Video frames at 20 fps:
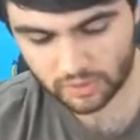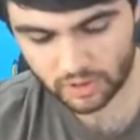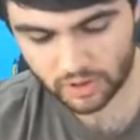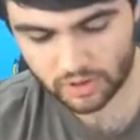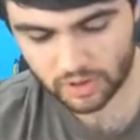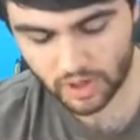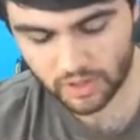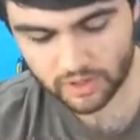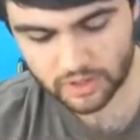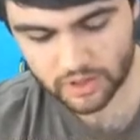
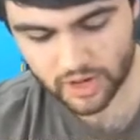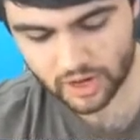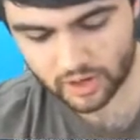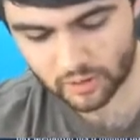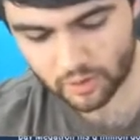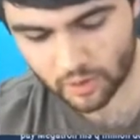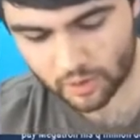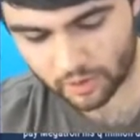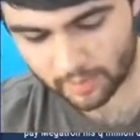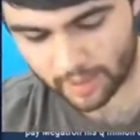Another Jet
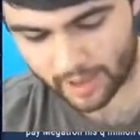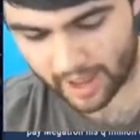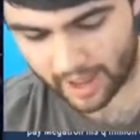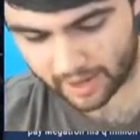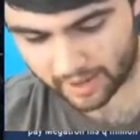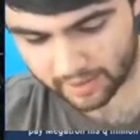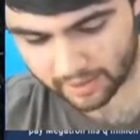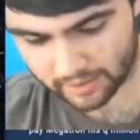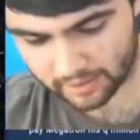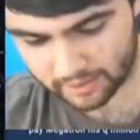
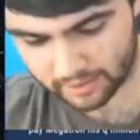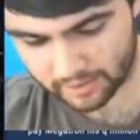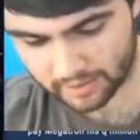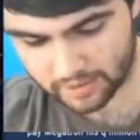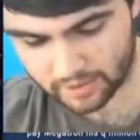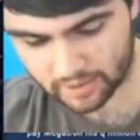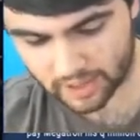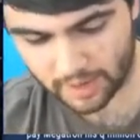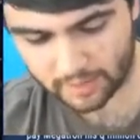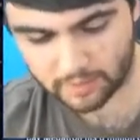quarterback,
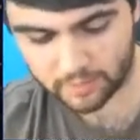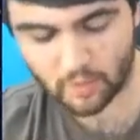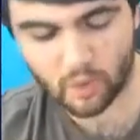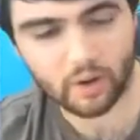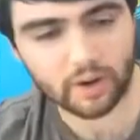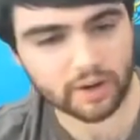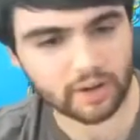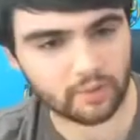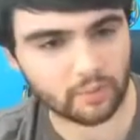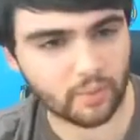James
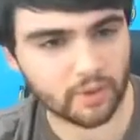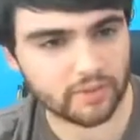Morgan,